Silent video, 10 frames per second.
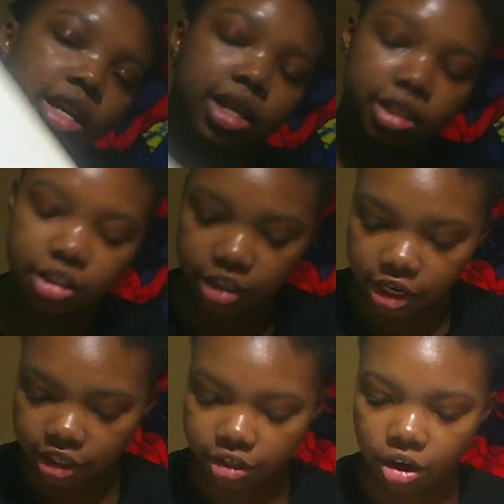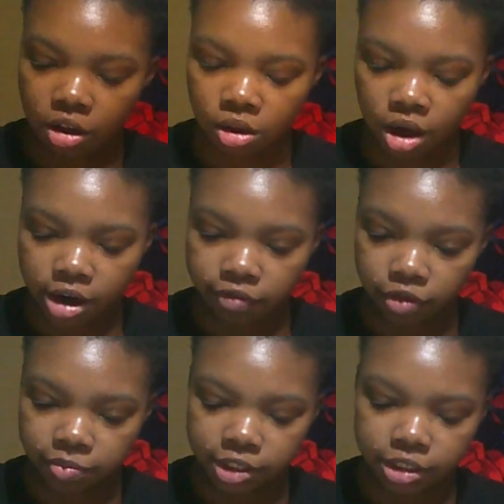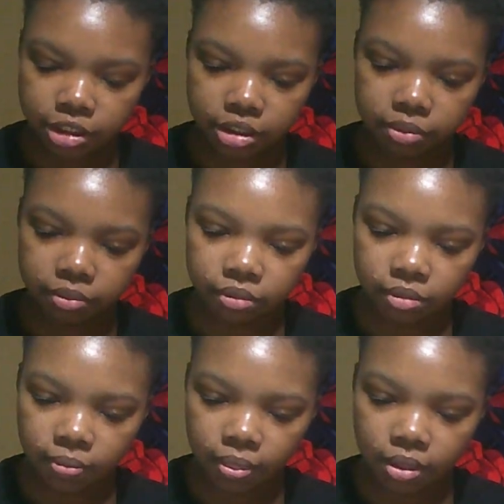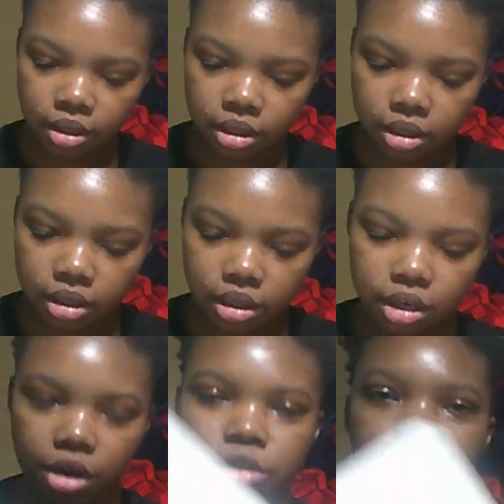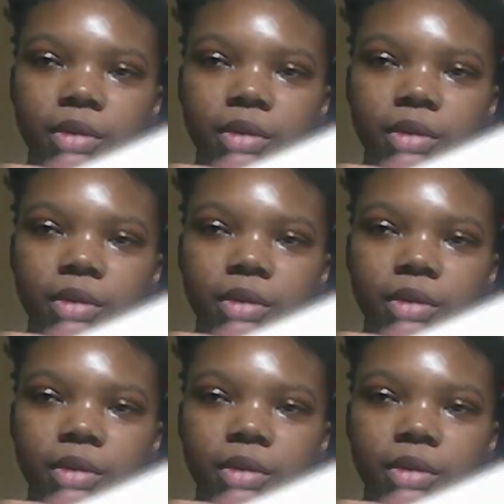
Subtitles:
has changed a lot from this. And also, my